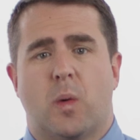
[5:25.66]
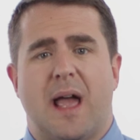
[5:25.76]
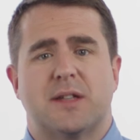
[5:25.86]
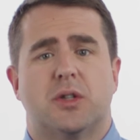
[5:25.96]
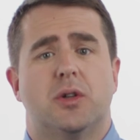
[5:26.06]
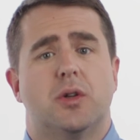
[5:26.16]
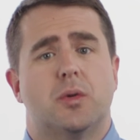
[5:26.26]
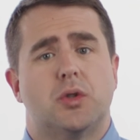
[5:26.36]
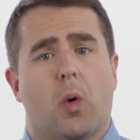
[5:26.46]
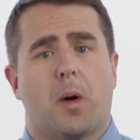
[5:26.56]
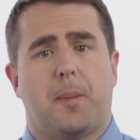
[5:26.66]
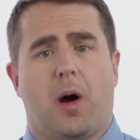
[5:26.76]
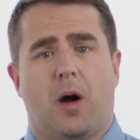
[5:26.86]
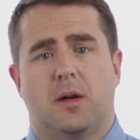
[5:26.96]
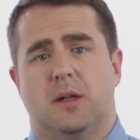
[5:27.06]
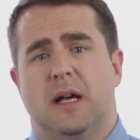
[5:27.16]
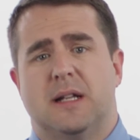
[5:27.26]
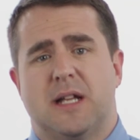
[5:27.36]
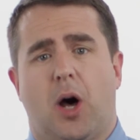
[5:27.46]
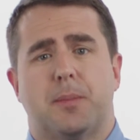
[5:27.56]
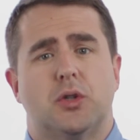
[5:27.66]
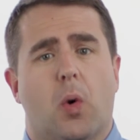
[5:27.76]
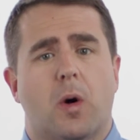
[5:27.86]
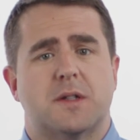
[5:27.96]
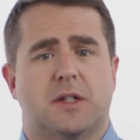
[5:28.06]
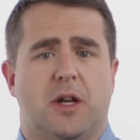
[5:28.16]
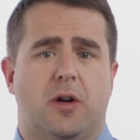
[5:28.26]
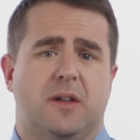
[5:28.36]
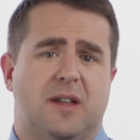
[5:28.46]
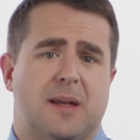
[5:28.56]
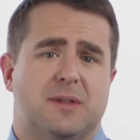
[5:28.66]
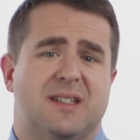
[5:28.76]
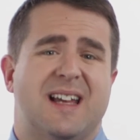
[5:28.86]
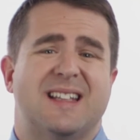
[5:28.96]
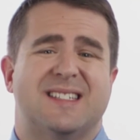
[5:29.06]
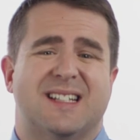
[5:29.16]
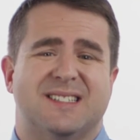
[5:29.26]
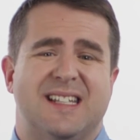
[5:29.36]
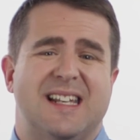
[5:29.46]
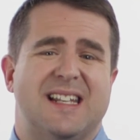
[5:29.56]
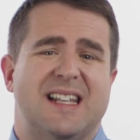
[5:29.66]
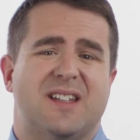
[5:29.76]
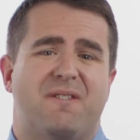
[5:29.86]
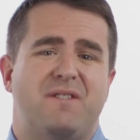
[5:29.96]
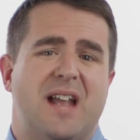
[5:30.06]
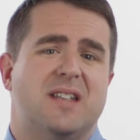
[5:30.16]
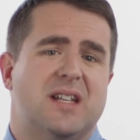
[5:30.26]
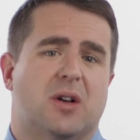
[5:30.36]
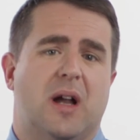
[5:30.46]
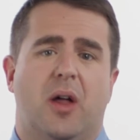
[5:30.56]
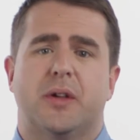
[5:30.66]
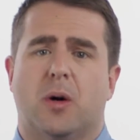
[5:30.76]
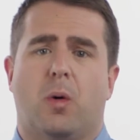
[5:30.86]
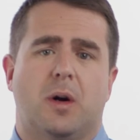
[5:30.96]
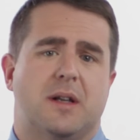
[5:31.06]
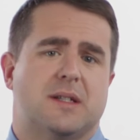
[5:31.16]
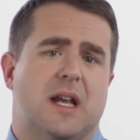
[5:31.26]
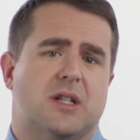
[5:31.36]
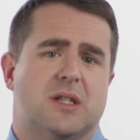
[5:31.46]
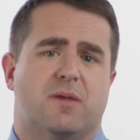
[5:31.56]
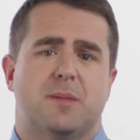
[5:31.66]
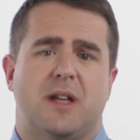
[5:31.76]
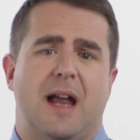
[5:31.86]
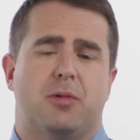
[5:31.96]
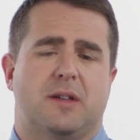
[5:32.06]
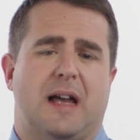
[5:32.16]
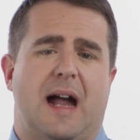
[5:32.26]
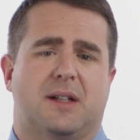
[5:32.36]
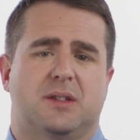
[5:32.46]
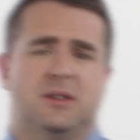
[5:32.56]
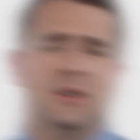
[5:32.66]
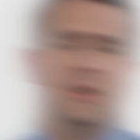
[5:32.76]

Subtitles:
We ask you to do your part to help your security teams succeed in defending your healthcare organizations from cyber attacks.